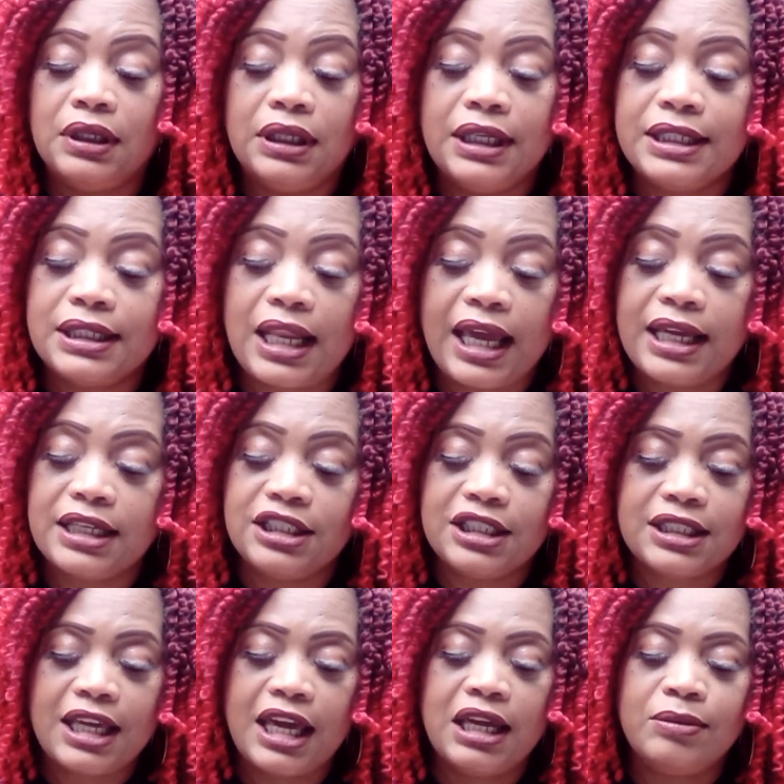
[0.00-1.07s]
It's like it just
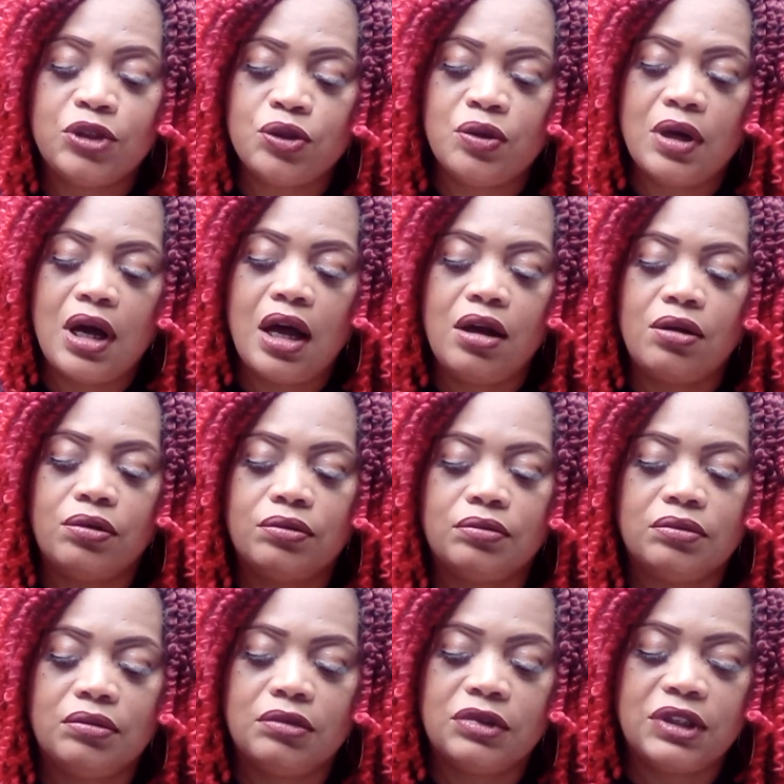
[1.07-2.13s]
came to a halt.
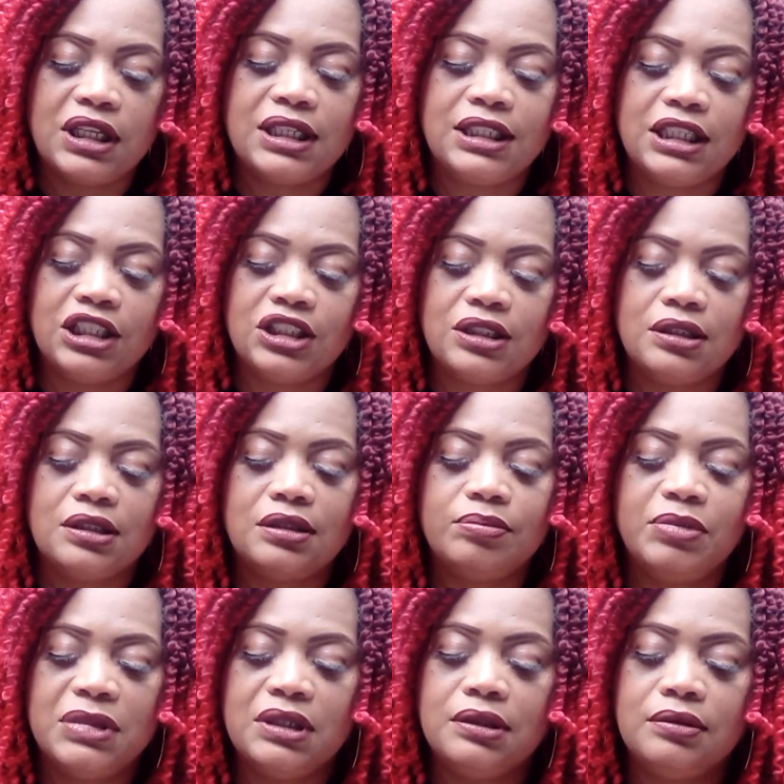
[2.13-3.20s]
Their attention has
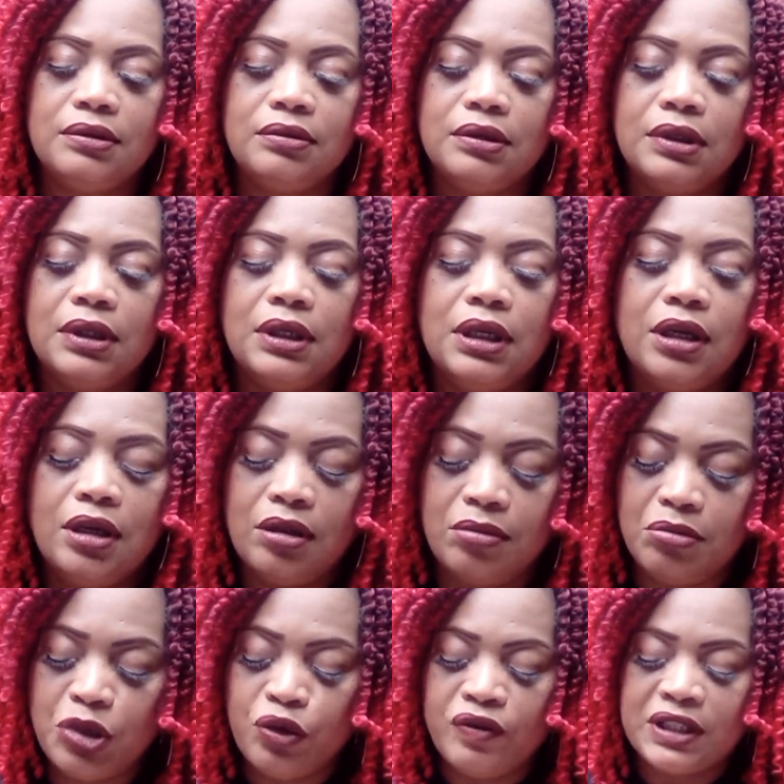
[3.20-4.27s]
been
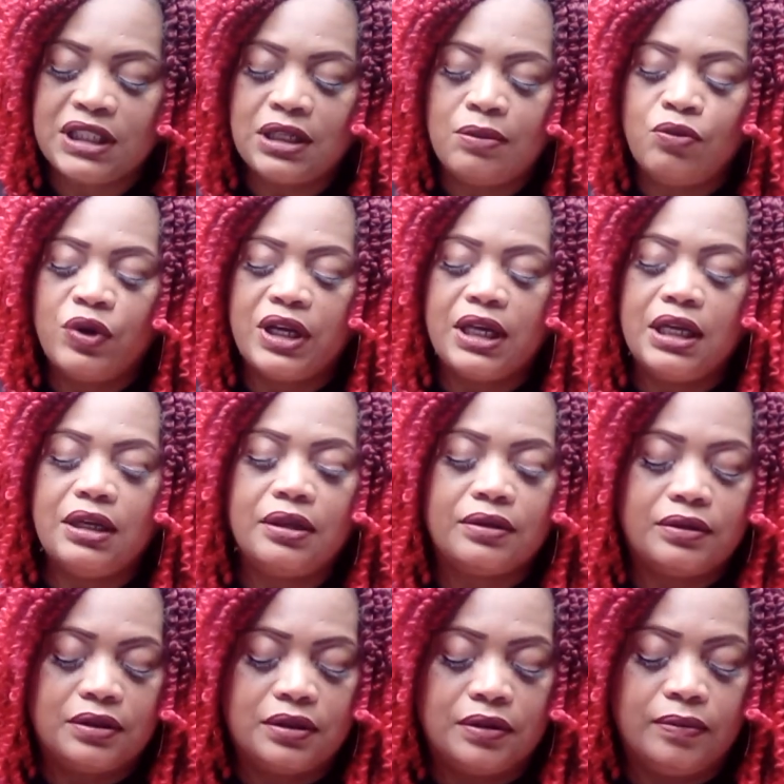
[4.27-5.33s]
moving somewhere
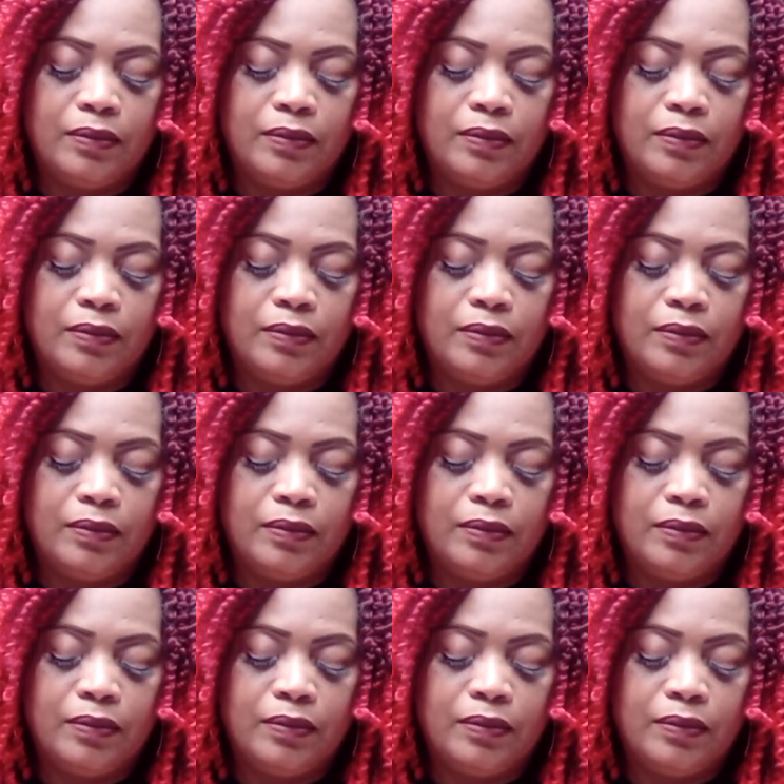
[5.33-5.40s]
else.